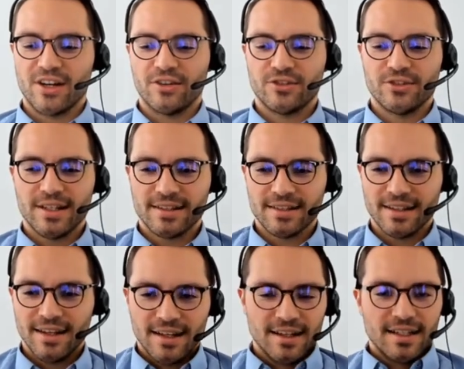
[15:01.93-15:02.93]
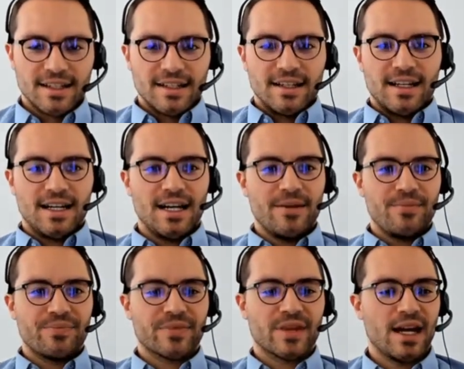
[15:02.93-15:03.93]
out to us.
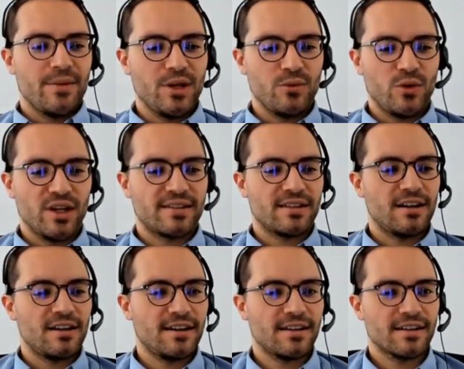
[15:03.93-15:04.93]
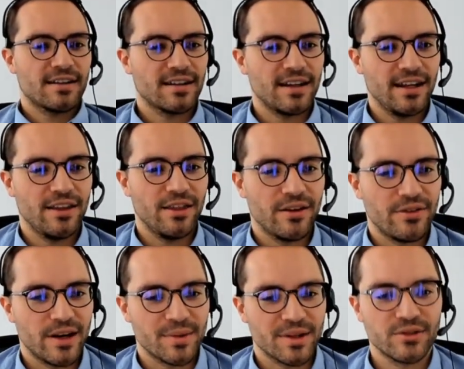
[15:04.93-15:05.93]
We start in the
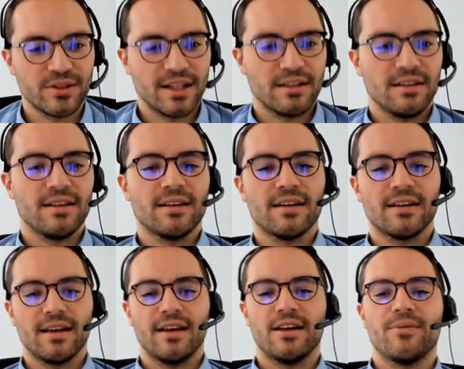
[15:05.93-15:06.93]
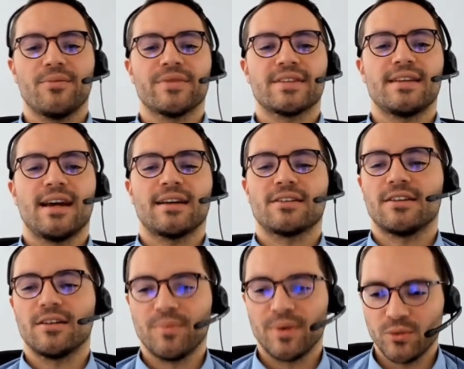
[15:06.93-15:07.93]
pharmaceutical
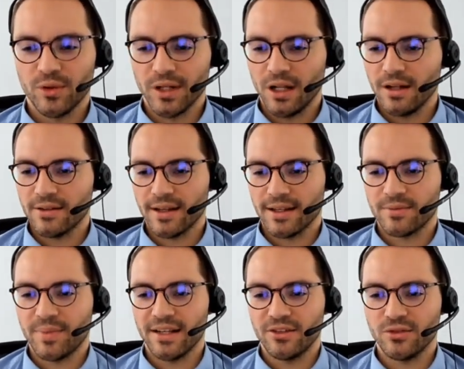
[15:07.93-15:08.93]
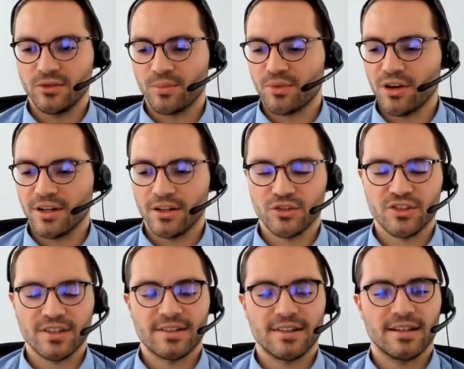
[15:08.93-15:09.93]
sector, but we will also expand to a broader
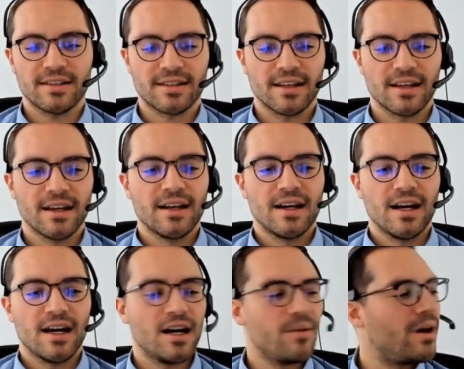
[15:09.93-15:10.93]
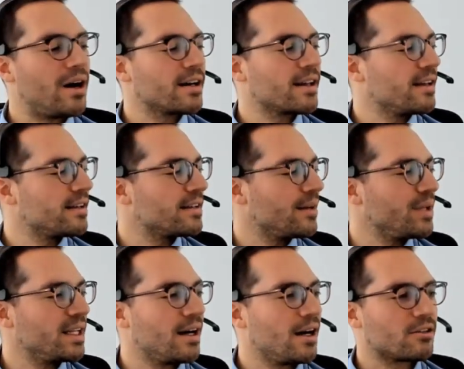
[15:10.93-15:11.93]
logistics market.
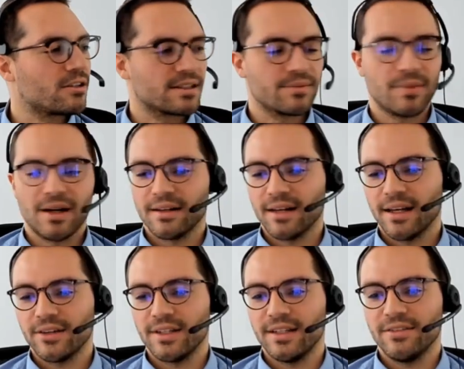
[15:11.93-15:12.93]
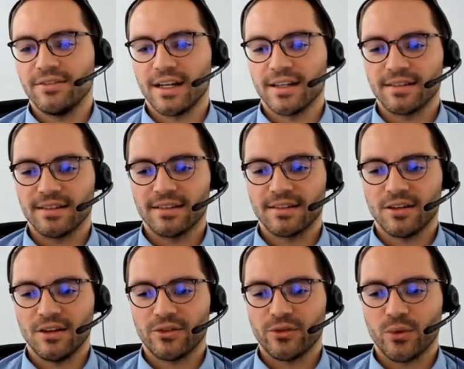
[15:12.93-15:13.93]
Our smart IoT devices
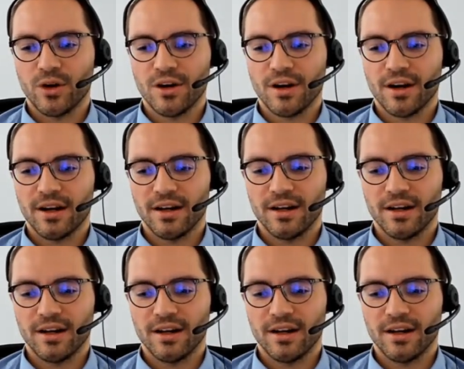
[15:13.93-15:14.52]
also work